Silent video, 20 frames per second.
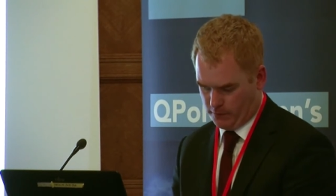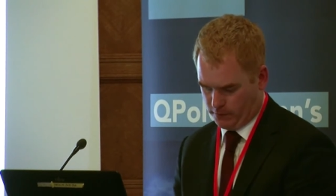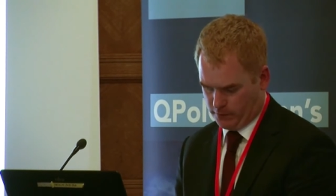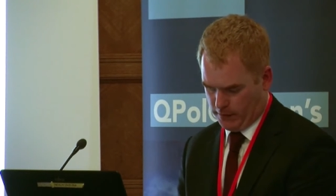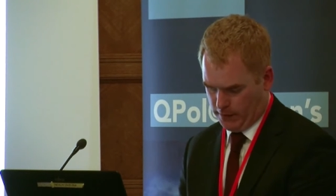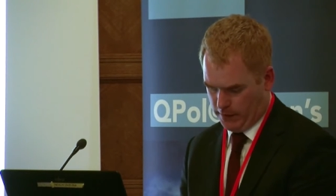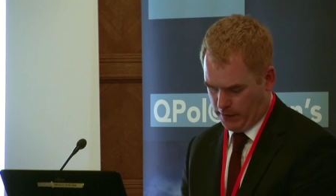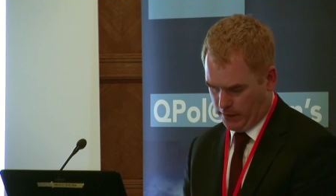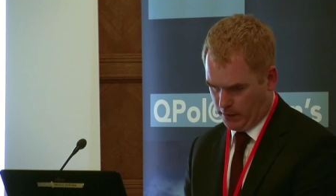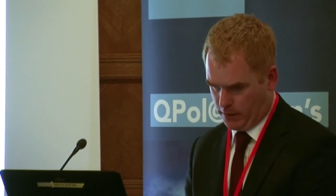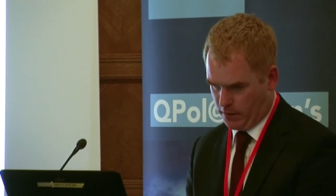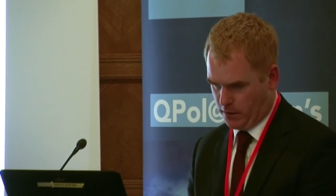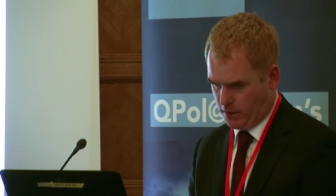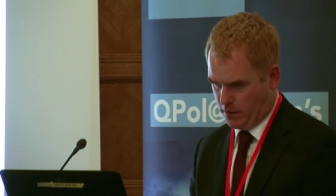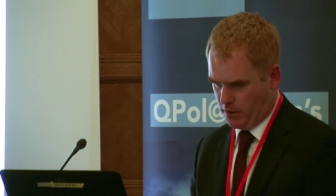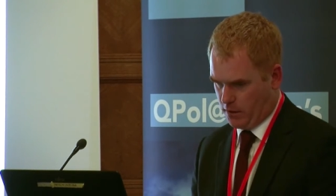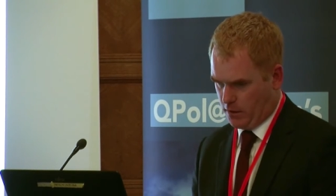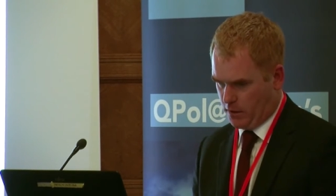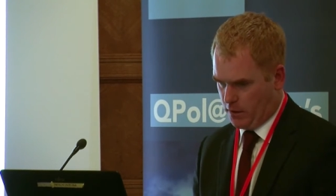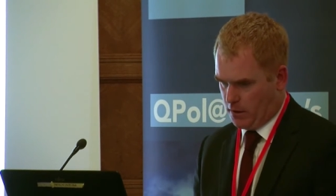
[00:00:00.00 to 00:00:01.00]
Okay.
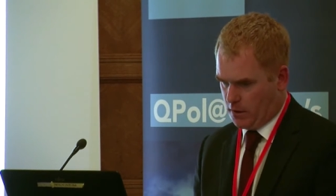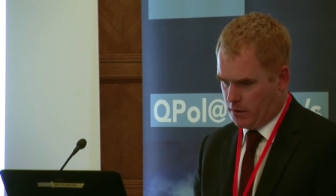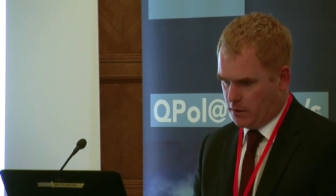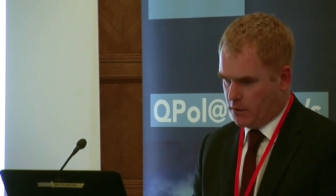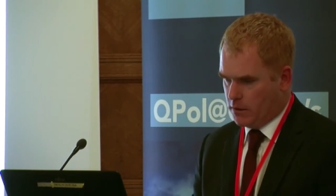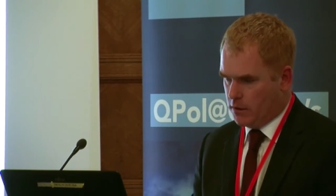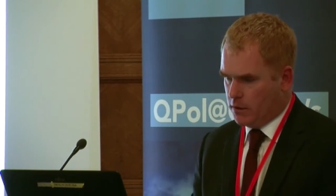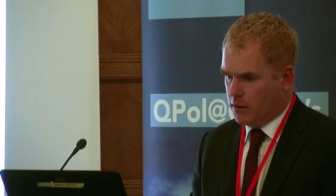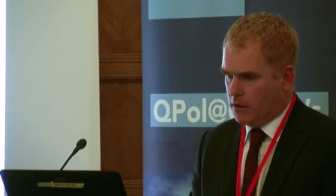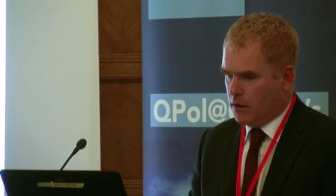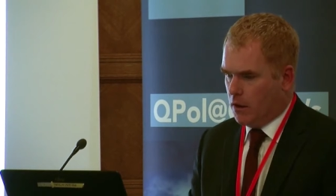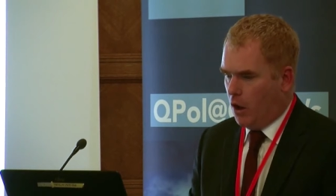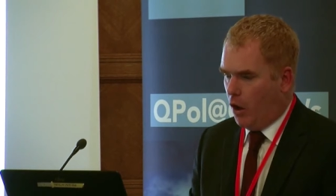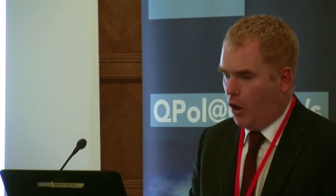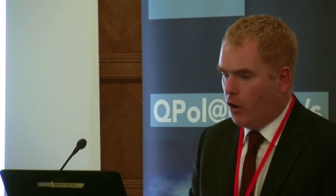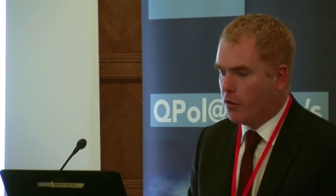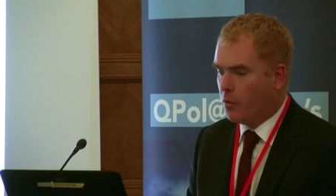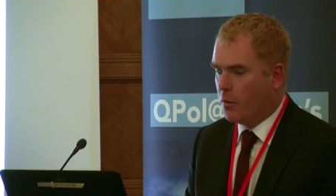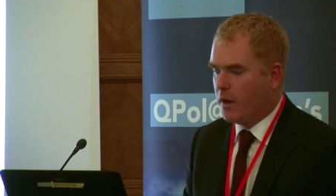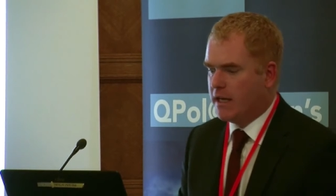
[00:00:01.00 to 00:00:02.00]

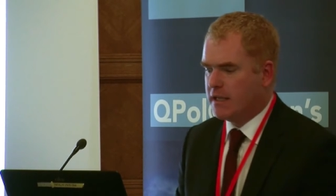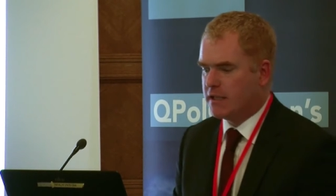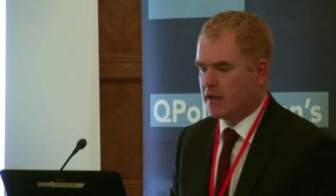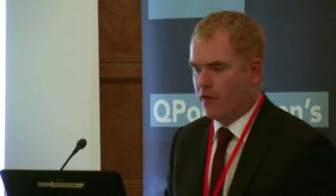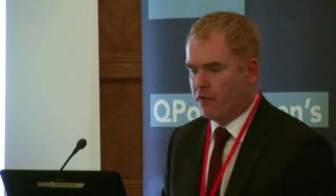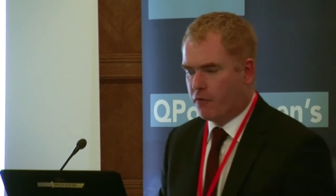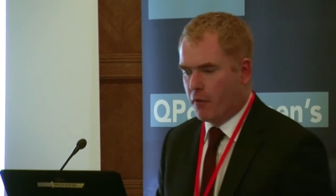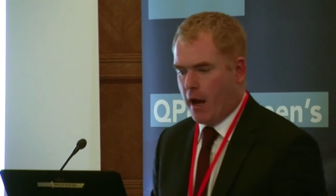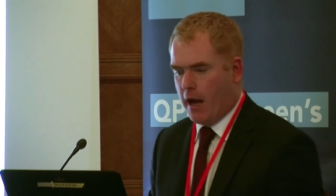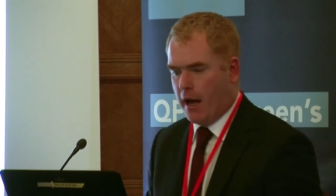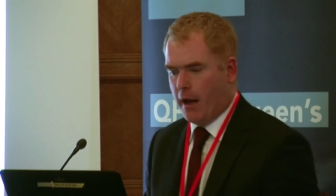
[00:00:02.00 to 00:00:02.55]
Other ways of